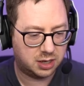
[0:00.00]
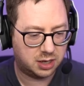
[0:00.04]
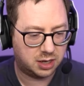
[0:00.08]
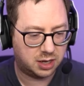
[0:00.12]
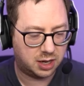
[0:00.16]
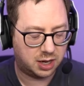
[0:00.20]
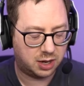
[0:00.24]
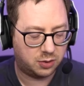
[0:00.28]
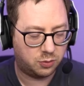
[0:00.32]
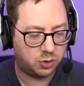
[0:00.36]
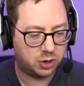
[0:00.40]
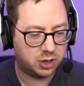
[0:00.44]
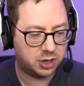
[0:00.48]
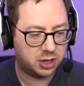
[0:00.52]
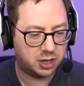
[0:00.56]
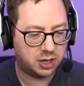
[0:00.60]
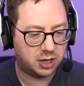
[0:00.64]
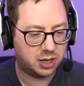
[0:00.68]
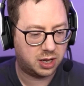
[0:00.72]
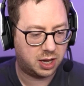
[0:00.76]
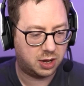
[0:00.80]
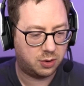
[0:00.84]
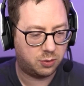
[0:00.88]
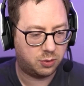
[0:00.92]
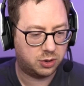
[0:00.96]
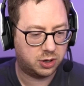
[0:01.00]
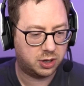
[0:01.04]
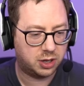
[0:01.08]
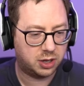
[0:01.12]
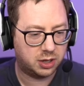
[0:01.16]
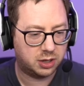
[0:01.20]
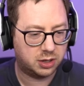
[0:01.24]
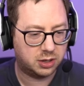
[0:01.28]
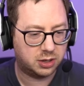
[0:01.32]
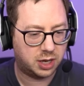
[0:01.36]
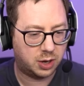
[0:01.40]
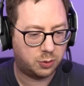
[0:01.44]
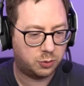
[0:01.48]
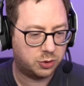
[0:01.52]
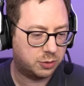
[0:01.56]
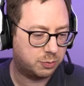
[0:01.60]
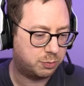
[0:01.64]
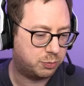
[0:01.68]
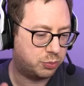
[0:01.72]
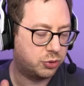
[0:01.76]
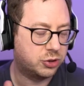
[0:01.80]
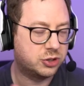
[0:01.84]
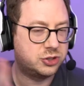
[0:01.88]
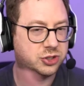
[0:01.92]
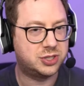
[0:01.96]
I want to I want to I want to
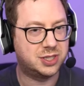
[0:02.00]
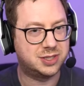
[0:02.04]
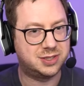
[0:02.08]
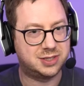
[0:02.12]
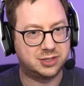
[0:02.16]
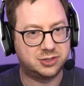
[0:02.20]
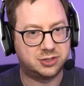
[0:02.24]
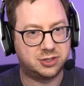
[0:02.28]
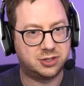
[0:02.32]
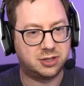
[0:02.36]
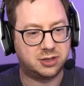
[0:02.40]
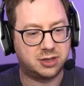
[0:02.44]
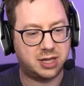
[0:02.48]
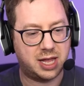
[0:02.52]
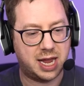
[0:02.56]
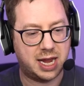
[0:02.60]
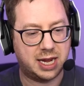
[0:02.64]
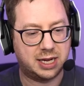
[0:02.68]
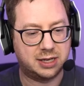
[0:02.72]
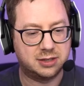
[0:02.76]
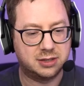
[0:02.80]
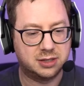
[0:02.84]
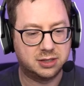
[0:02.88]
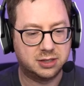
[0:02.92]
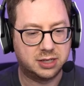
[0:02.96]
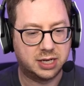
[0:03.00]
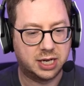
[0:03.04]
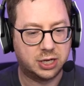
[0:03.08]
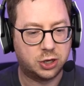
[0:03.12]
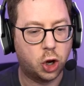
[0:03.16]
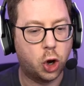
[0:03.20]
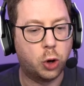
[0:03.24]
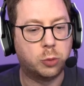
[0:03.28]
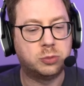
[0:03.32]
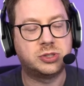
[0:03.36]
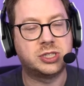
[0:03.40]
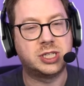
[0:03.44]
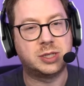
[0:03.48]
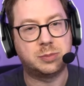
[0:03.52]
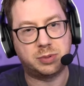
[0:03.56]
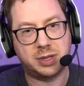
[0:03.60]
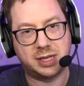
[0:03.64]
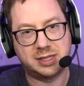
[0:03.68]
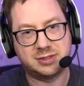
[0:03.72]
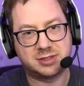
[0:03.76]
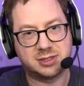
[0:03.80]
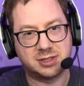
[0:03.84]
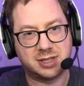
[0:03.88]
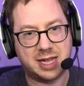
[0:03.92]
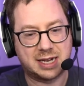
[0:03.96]
push this into the lane in hopes that he
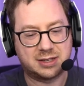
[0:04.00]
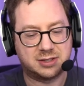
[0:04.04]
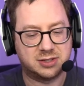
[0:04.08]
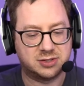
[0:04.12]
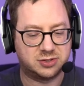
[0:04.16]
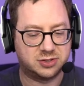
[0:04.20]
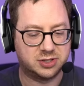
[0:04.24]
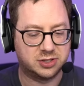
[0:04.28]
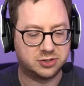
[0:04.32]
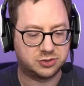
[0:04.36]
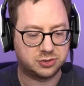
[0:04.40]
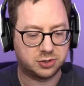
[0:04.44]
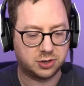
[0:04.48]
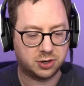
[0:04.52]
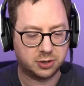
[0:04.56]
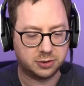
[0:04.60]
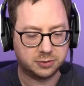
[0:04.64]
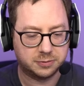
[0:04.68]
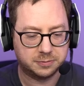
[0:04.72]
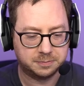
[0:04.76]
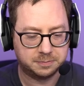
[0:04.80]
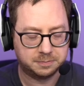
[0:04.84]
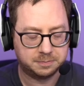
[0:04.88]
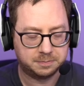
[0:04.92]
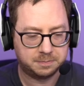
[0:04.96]
plays Galactus this turn.